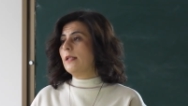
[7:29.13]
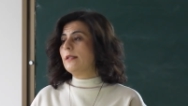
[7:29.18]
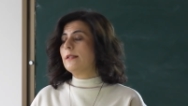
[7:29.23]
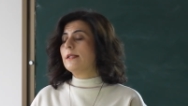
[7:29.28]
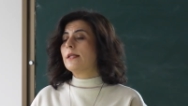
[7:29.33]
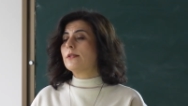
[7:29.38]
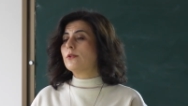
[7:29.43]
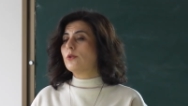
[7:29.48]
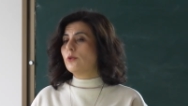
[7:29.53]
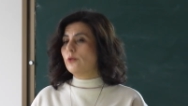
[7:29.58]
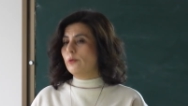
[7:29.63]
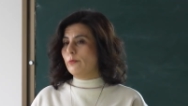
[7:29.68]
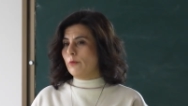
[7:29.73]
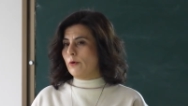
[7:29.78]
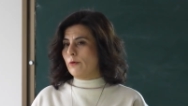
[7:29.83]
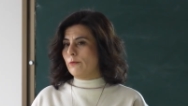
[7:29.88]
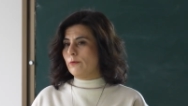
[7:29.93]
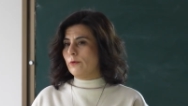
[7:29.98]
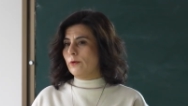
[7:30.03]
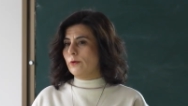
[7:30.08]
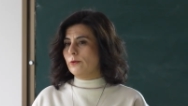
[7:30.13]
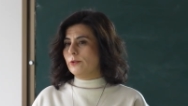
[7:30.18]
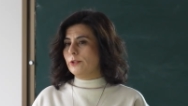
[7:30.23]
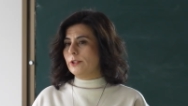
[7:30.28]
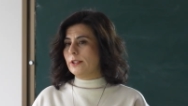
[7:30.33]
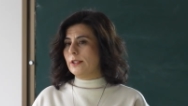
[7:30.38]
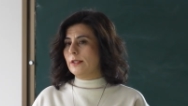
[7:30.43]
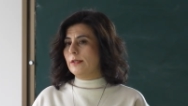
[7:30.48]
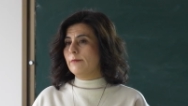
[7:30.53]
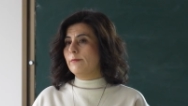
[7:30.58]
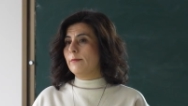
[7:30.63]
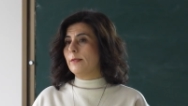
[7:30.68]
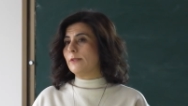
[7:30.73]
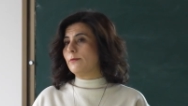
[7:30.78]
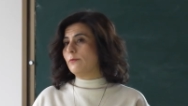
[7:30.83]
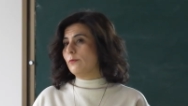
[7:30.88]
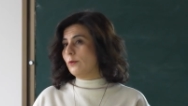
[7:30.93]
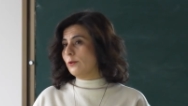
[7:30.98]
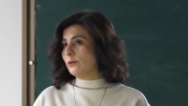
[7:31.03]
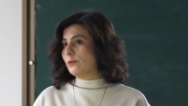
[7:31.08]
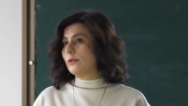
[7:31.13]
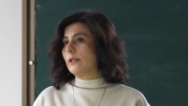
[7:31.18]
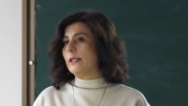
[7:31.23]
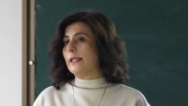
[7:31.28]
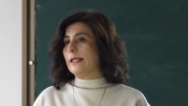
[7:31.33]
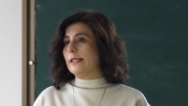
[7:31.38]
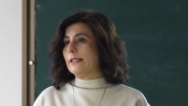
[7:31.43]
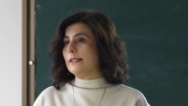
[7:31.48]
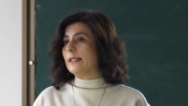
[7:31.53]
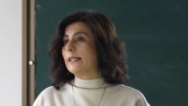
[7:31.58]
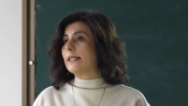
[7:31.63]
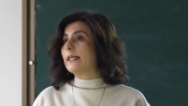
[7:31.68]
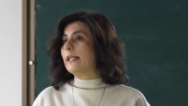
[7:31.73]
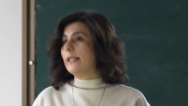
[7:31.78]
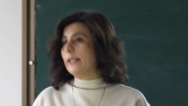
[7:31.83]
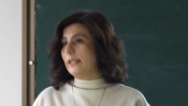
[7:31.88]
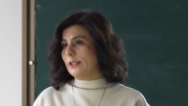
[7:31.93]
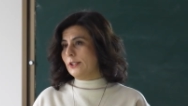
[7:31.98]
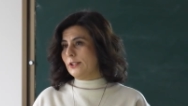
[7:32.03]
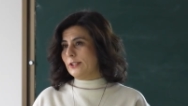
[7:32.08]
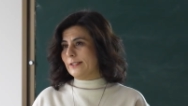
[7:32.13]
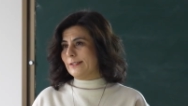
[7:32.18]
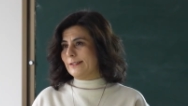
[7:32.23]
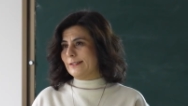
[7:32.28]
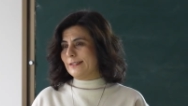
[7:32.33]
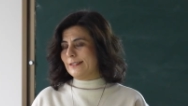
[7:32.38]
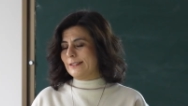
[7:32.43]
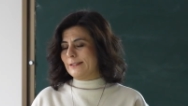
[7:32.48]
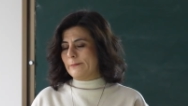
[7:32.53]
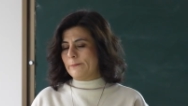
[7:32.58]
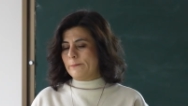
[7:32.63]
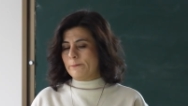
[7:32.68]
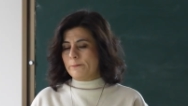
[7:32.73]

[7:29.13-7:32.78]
Not only morphology, but also need the clinicians.